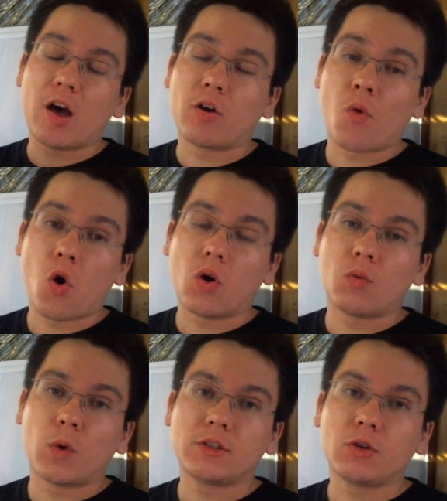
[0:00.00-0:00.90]
on a roll
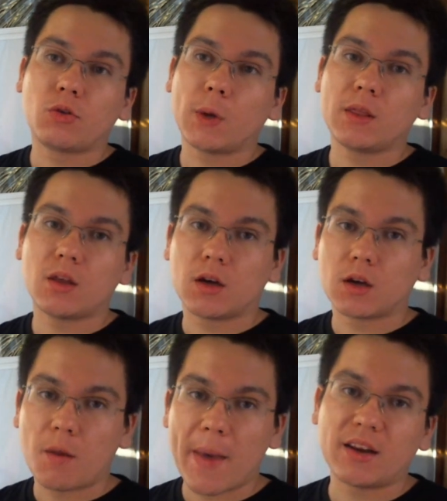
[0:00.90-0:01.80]
of 1, 2, 3,
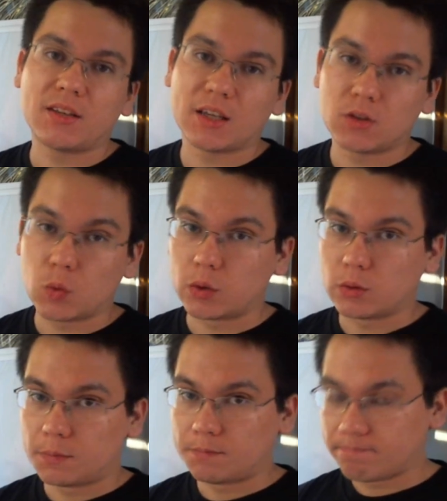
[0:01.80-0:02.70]
the commander takes a wound
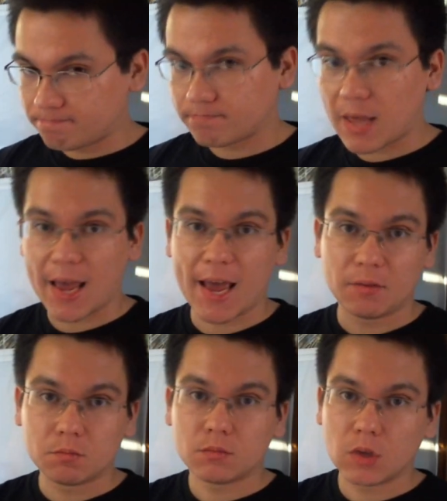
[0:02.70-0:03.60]

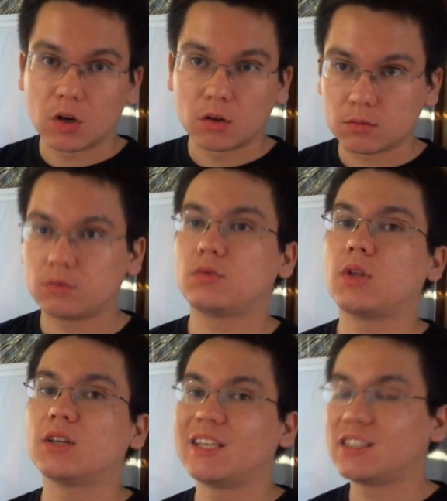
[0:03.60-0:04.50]
and, you know,
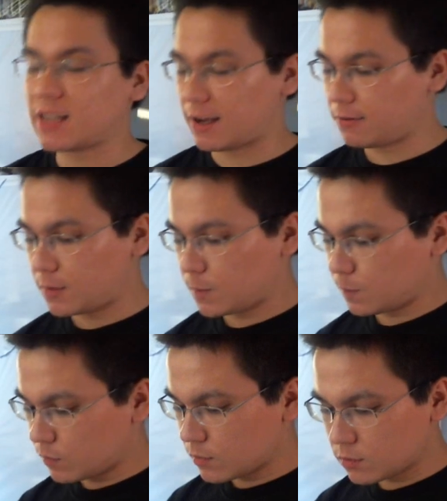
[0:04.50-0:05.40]
does his save.
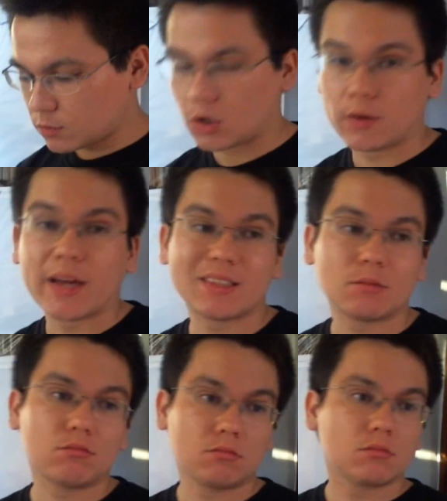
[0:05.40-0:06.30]
So that's
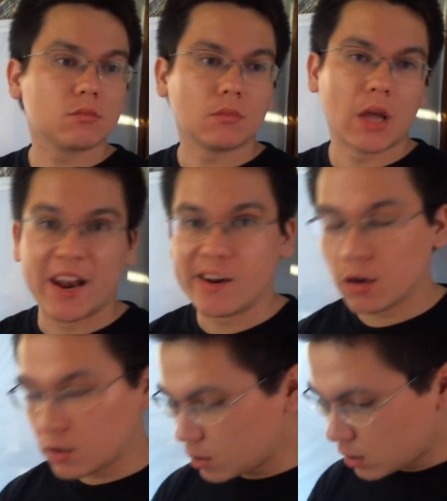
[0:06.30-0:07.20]
it.
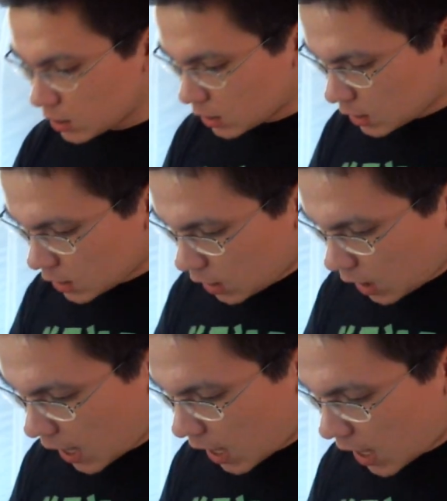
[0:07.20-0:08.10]

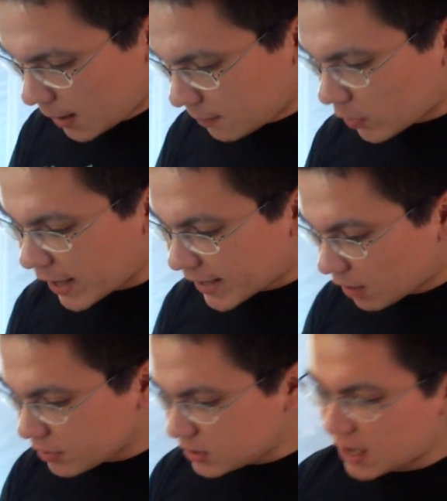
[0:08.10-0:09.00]
Okay,
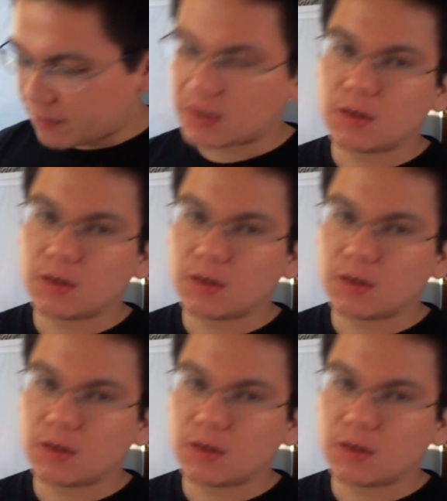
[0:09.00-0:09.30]
cover save.